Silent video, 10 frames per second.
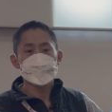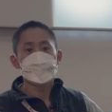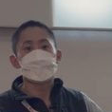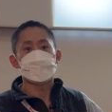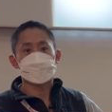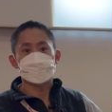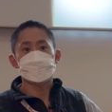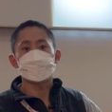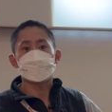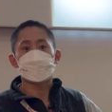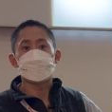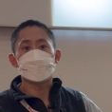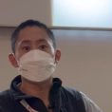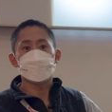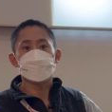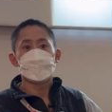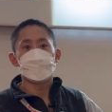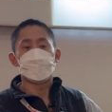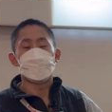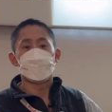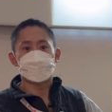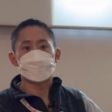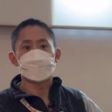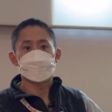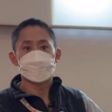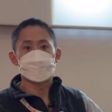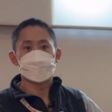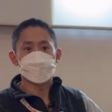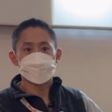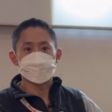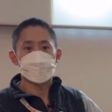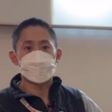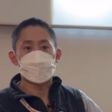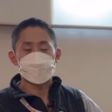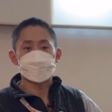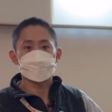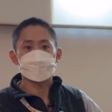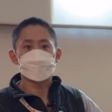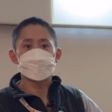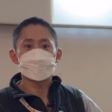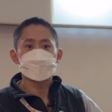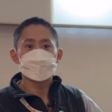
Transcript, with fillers: The vaccine is currently uh, offered to those high risk groups.